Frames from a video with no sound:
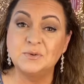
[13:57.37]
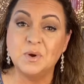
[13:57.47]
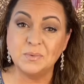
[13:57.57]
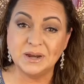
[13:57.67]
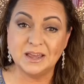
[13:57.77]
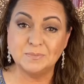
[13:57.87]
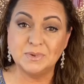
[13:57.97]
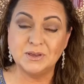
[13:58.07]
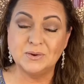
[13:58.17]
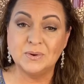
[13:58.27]
What would help
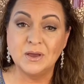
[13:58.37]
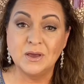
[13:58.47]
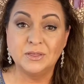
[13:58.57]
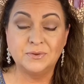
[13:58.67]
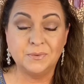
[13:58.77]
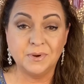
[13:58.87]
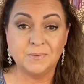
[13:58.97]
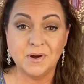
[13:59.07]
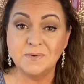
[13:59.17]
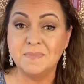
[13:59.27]
you through
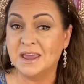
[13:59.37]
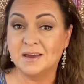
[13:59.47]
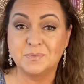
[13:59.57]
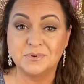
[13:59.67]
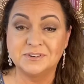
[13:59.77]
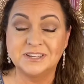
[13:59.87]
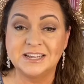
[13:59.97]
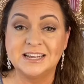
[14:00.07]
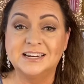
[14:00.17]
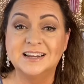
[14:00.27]
your own makeup
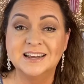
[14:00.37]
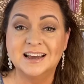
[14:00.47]
routine?